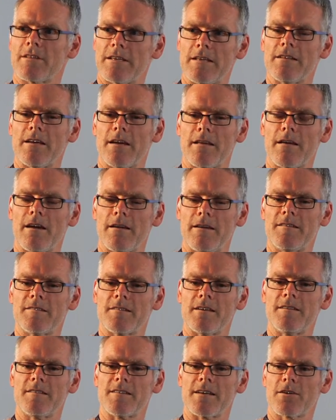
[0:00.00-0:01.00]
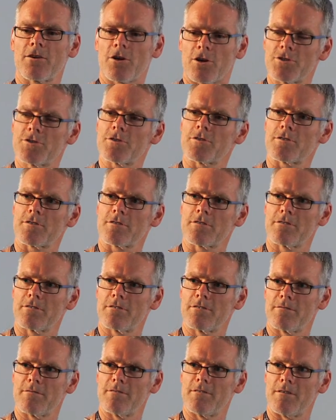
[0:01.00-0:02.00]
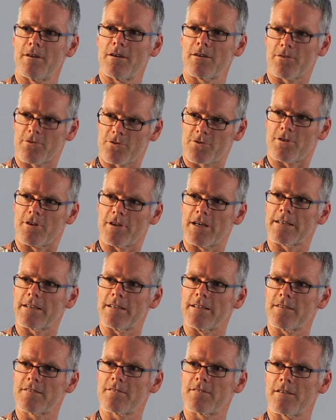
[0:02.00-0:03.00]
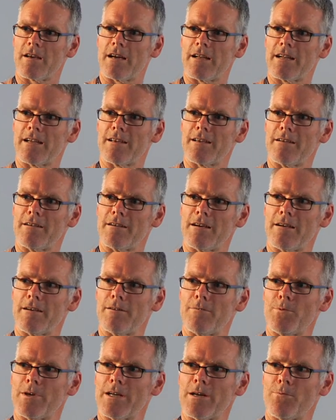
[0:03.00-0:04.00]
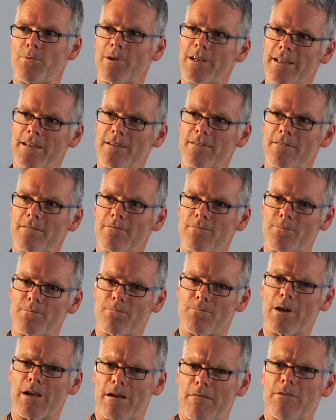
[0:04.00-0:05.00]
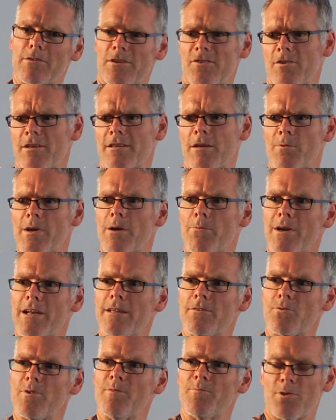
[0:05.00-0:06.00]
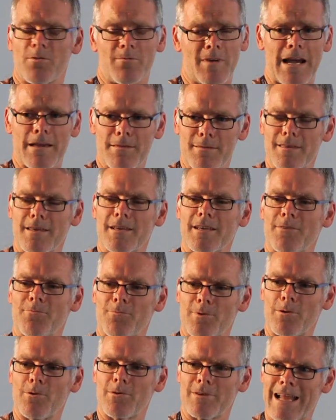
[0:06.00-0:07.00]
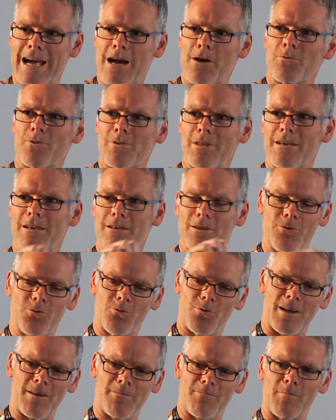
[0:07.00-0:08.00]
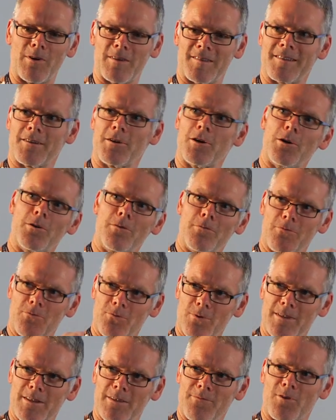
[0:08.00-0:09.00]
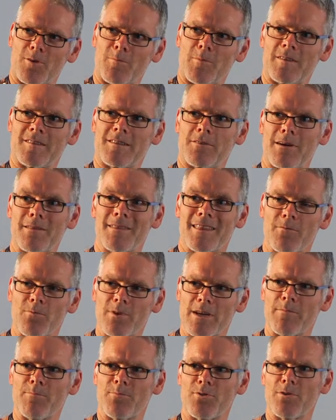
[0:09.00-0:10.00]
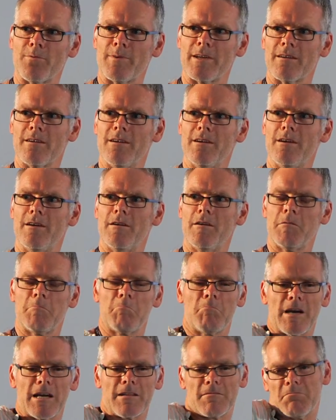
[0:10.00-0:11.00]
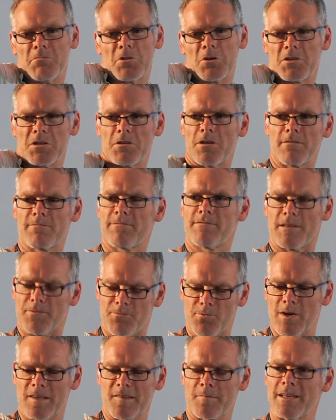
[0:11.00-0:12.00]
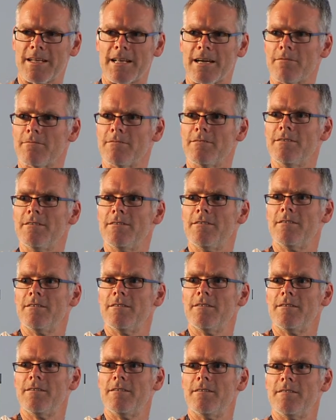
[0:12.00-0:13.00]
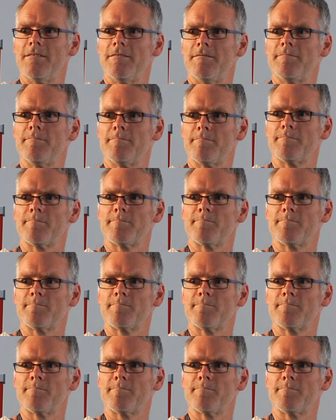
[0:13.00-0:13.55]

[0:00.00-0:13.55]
It, uh, it's, it's, a conscious concern, at least. And I, I, we are willing, well, it's not that we are willing to improve. I think if we look now, 12 months ago, 24 months ago, I think we are improving, but not enough, if you ask me now. Thank you.